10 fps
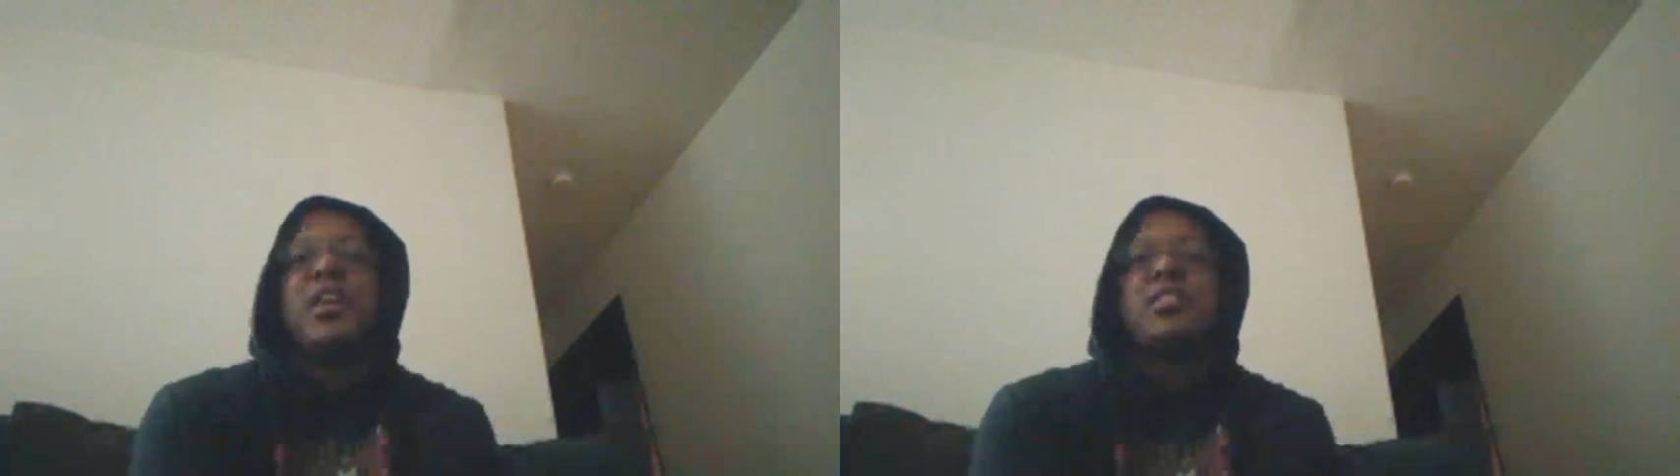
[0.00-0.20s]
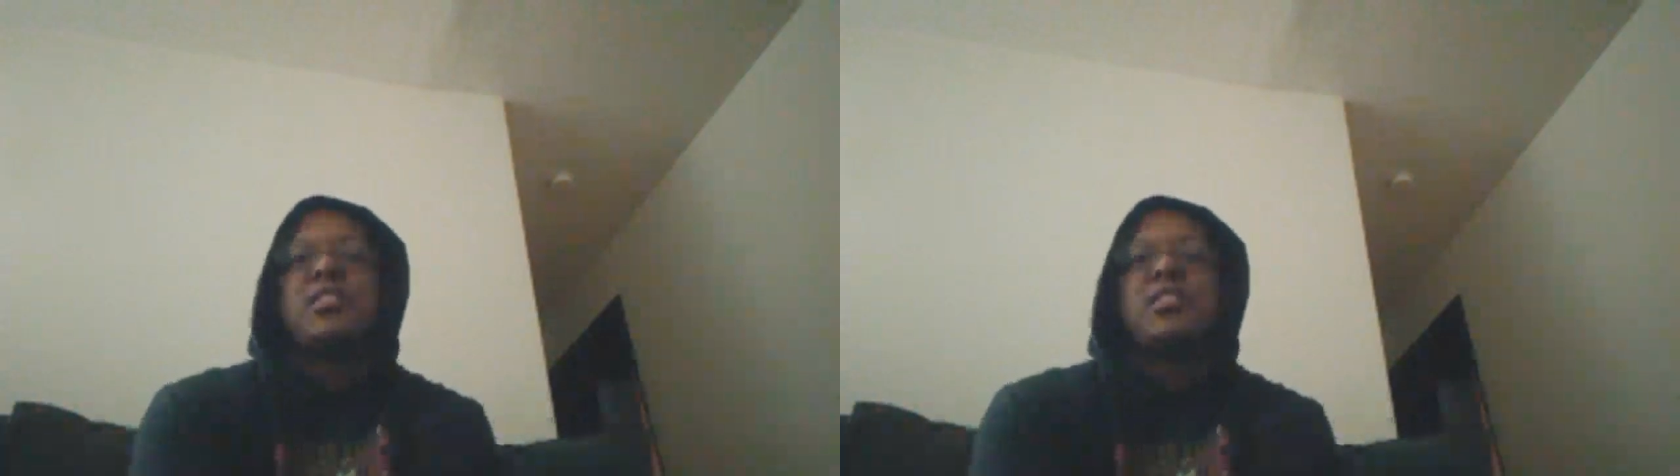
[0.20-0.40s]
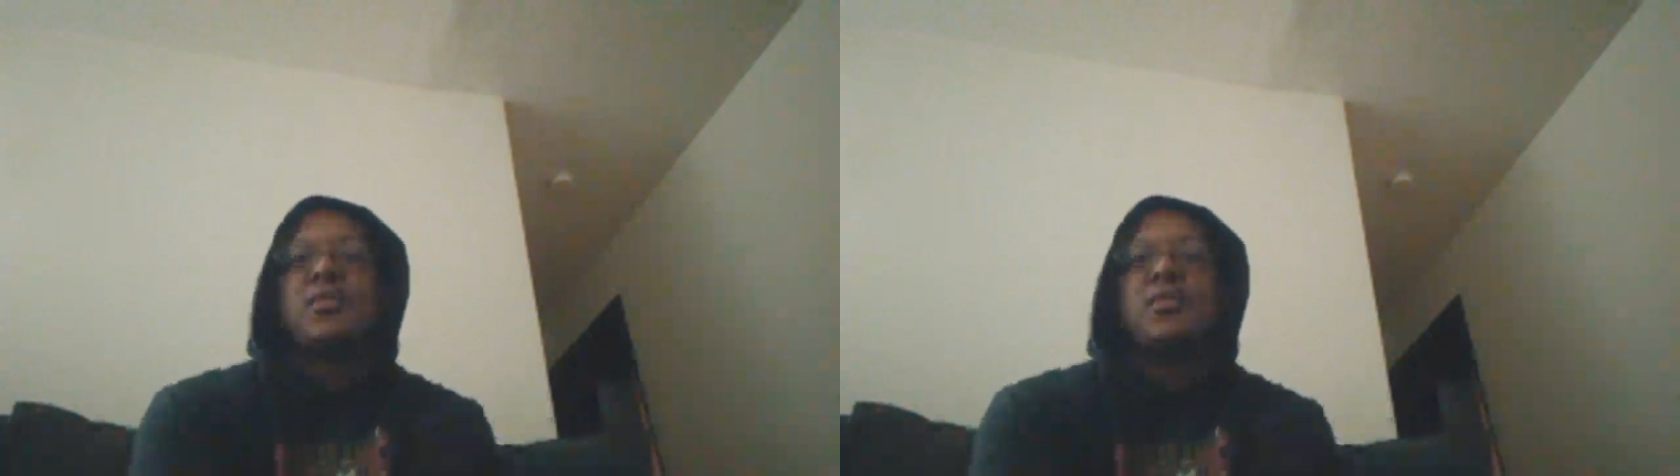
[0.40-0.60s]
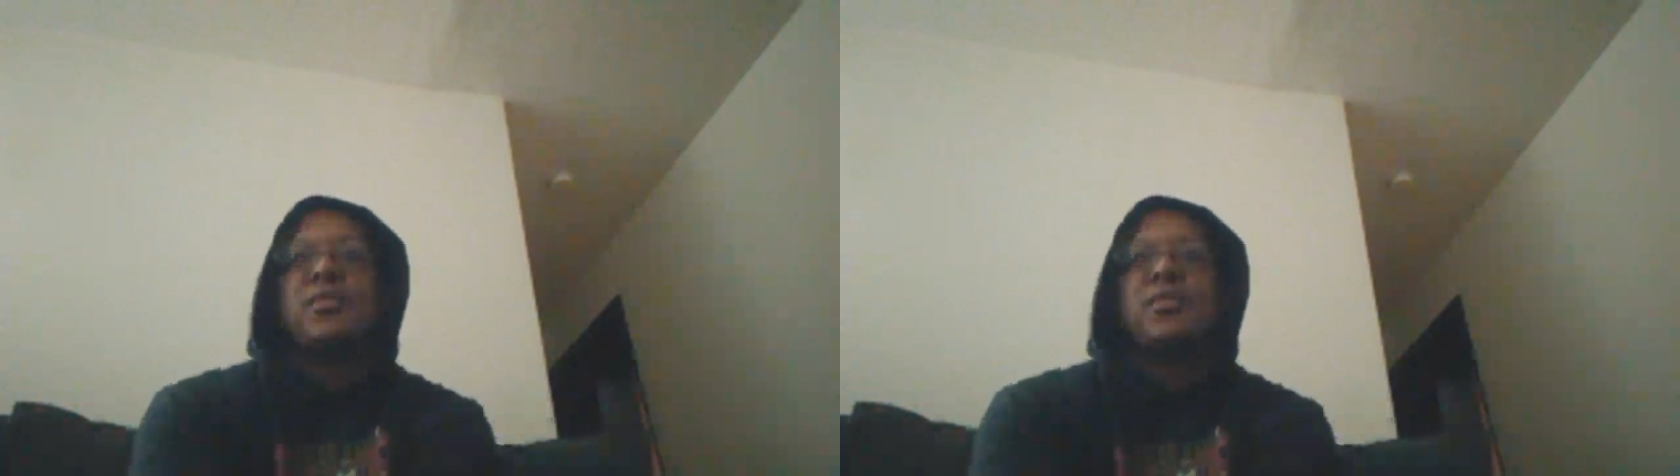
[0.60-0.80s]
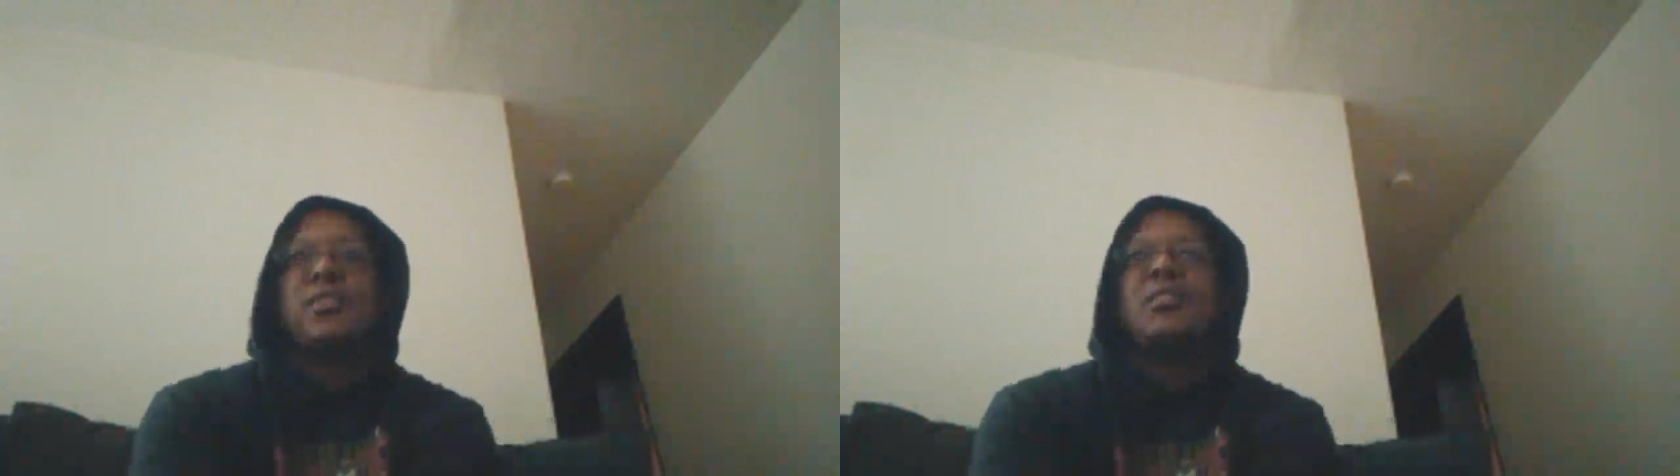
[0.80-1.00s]
surface
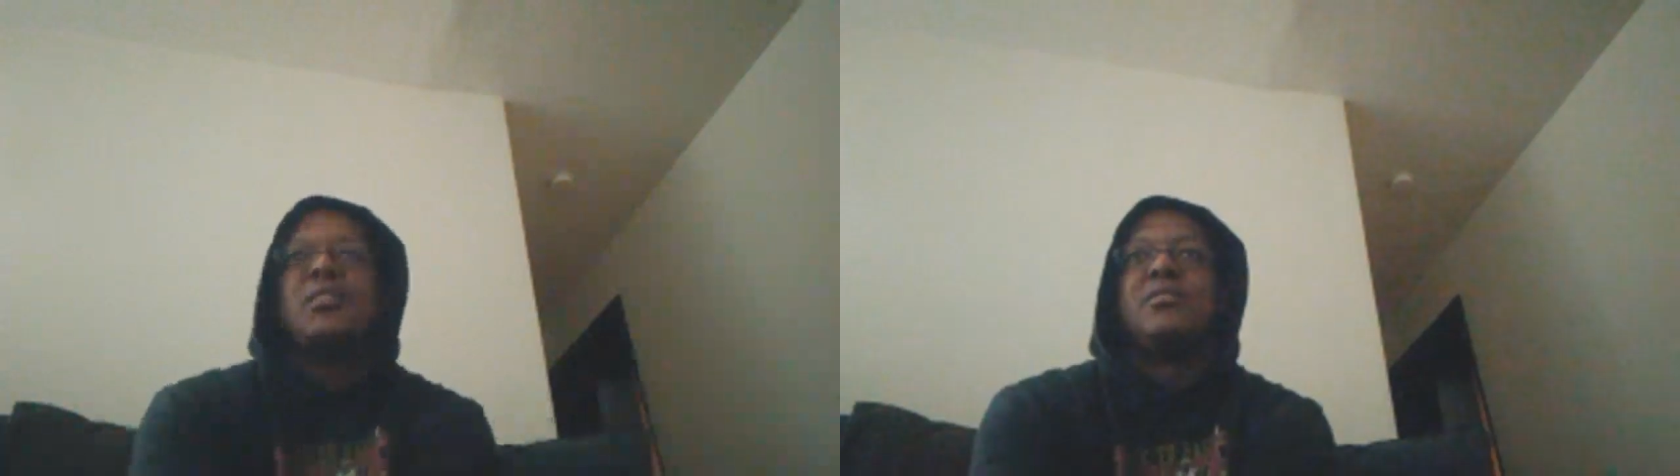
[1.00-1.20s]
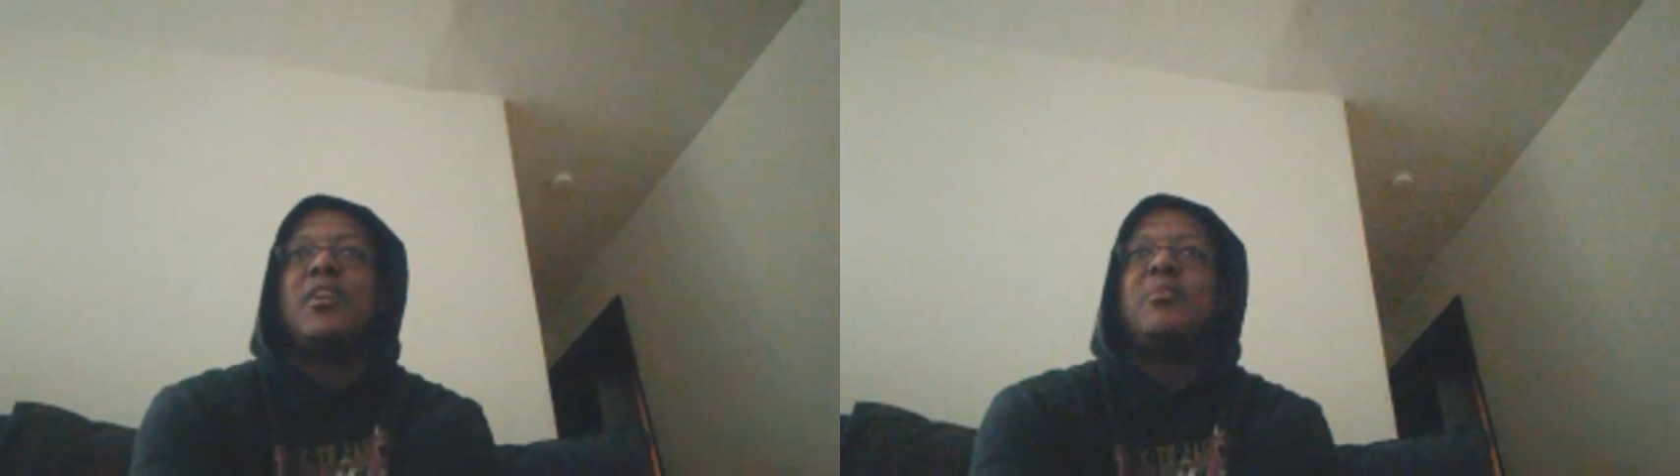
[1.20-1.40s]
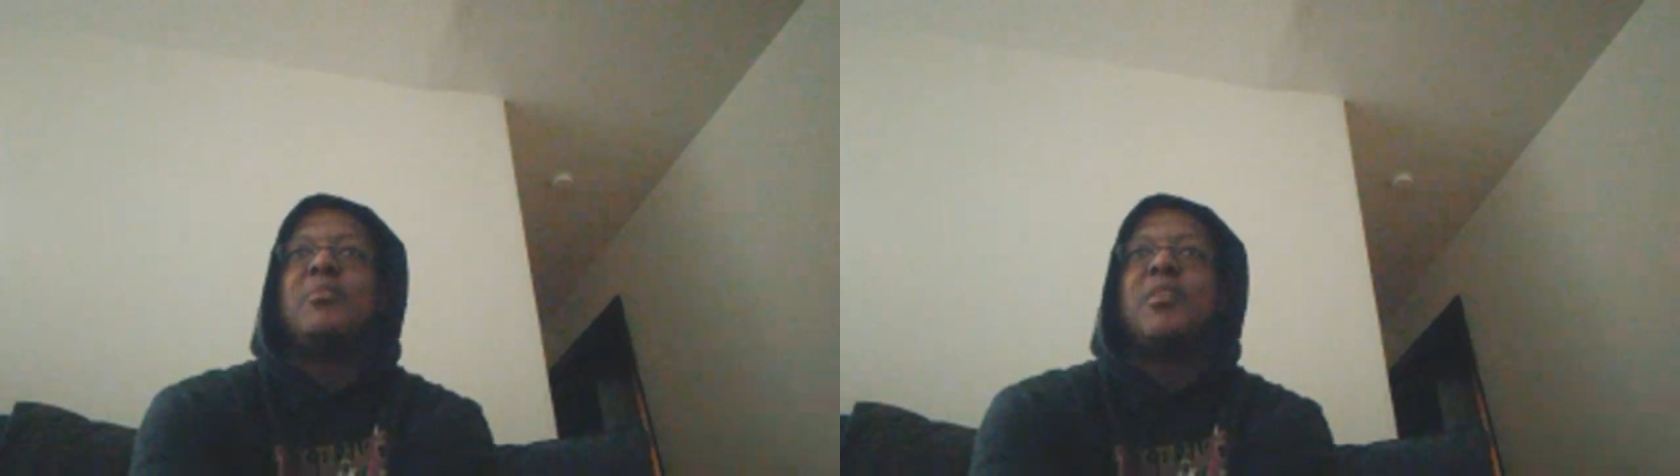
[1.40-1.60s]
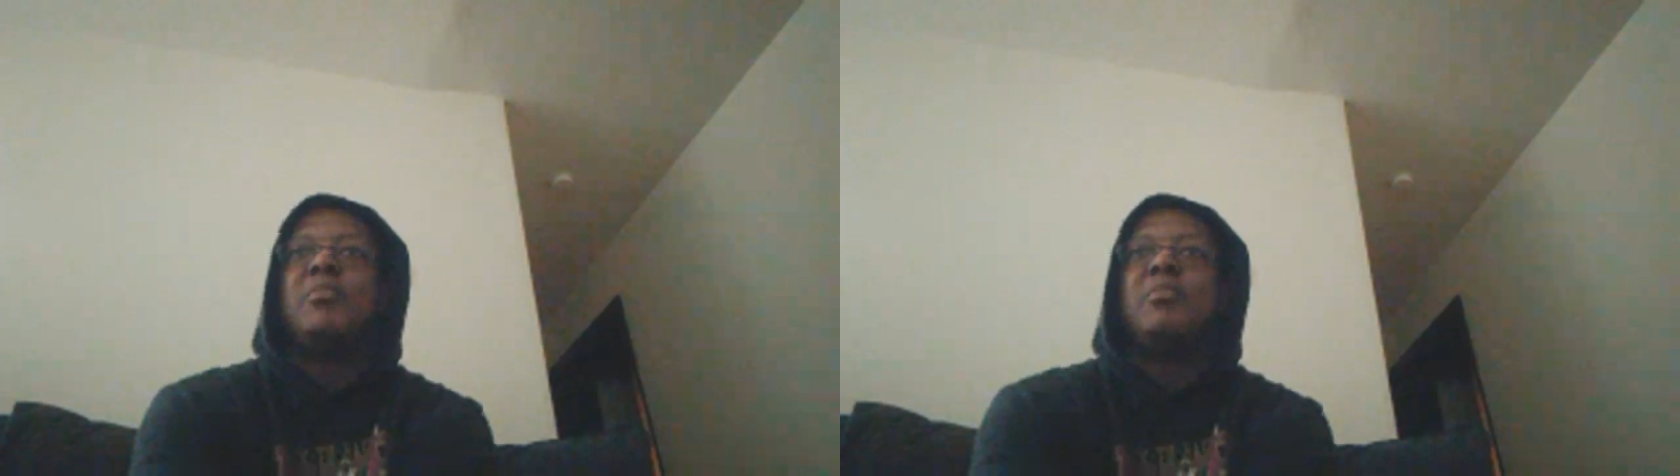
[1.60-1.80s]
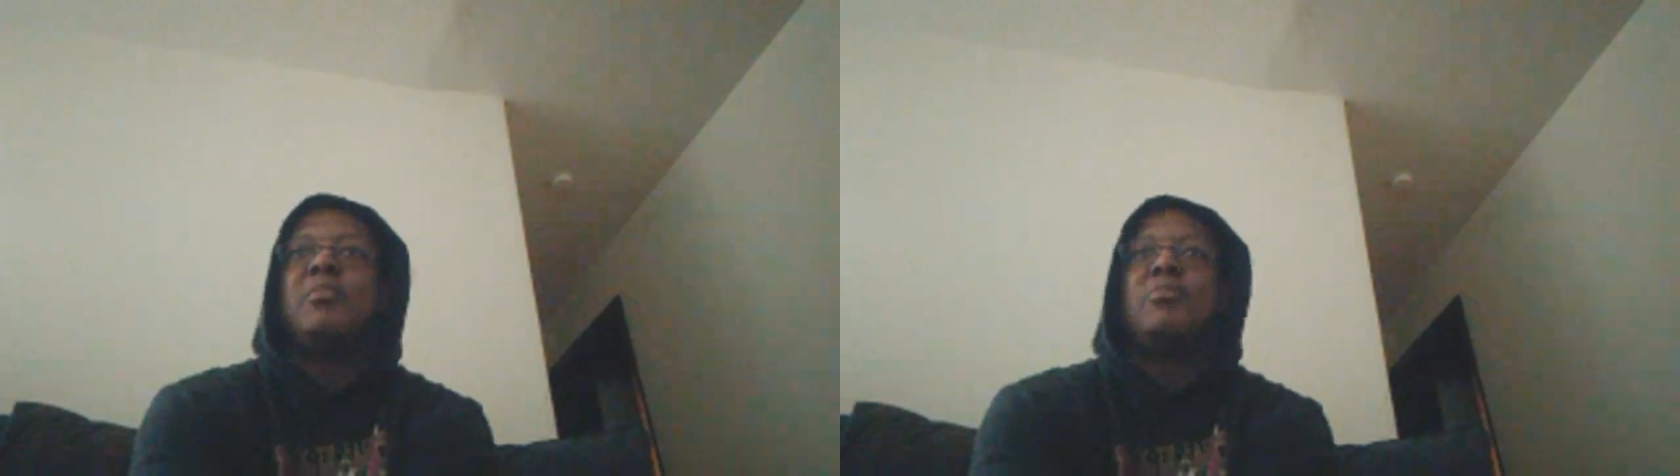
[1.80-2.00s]
of how many black
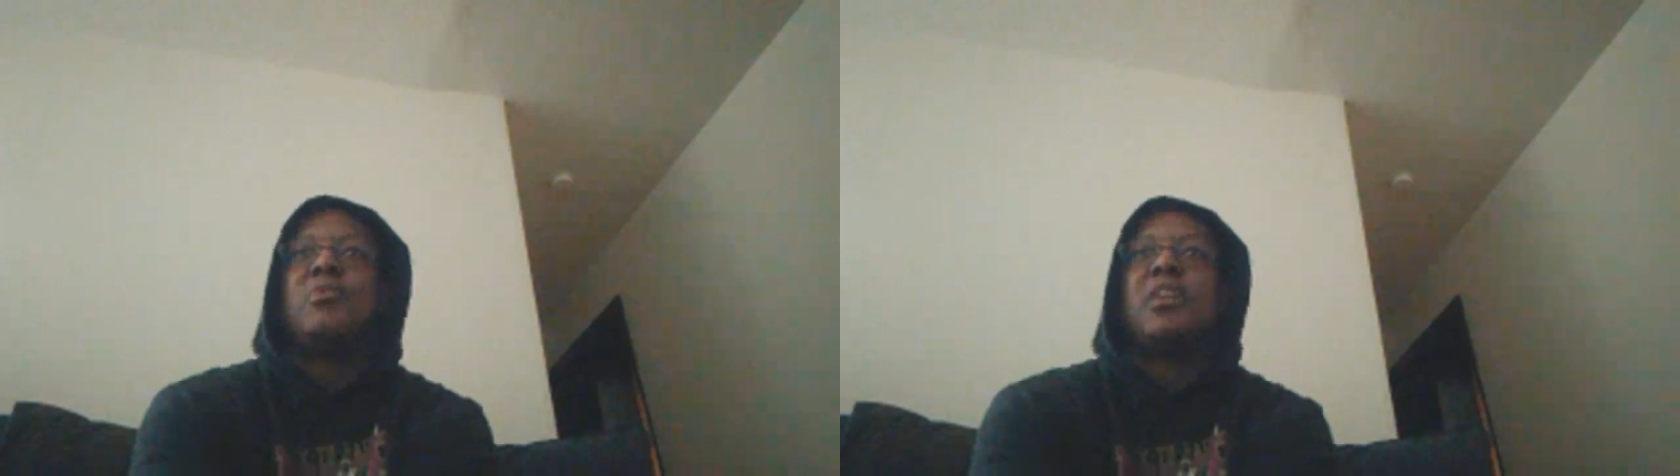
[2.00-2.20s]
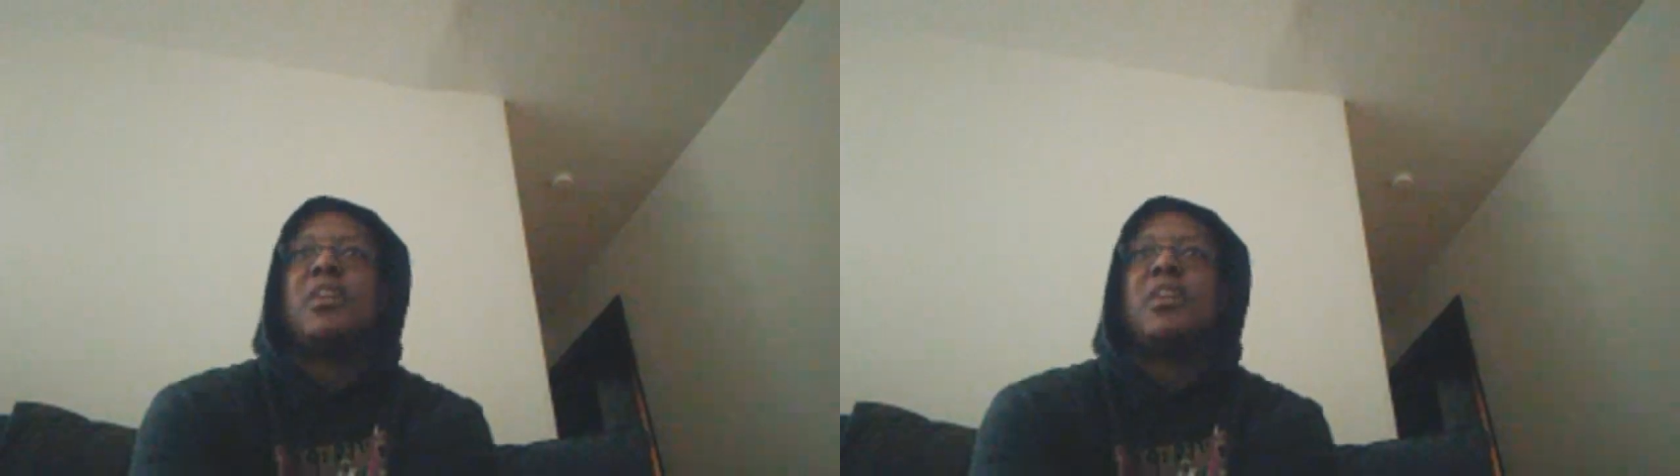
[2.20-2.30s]
women